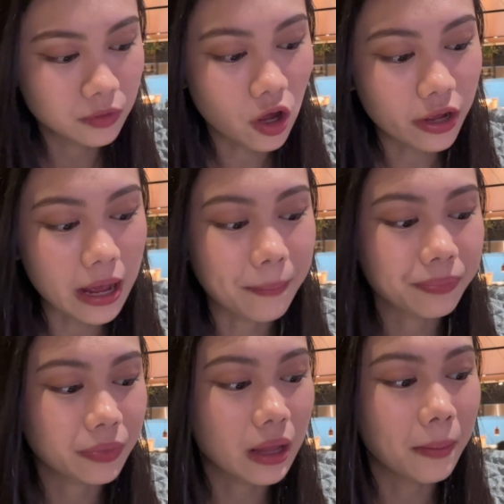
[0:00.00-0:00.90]
Okay,
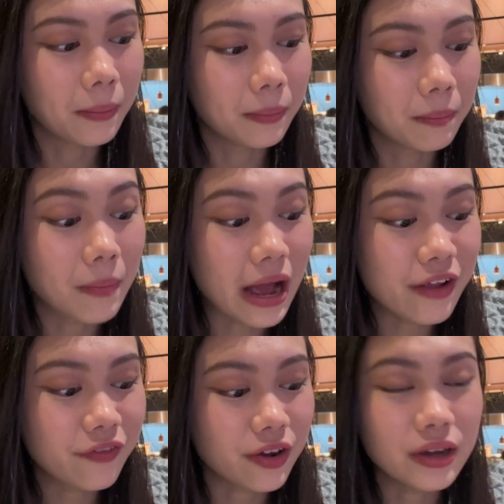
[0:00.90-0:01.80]

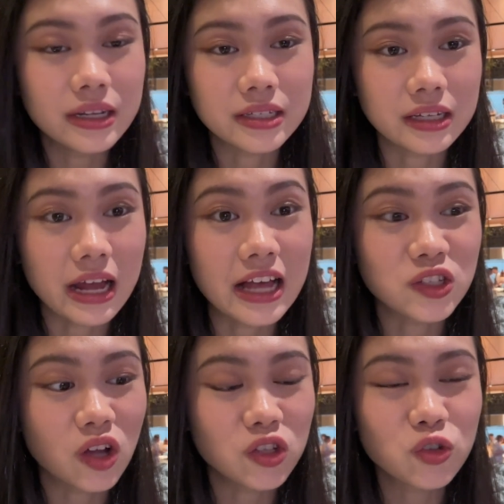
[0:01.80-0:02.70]
my favorite dessert has
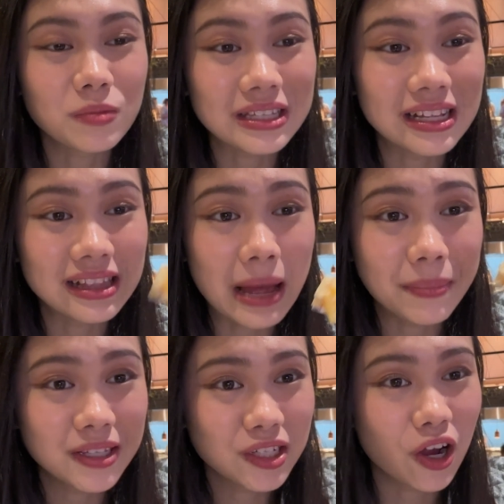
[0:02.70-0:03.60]
got to be the
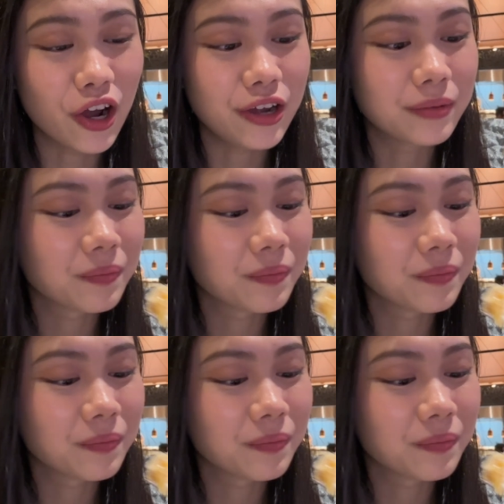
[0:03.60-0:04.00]
lemon tart.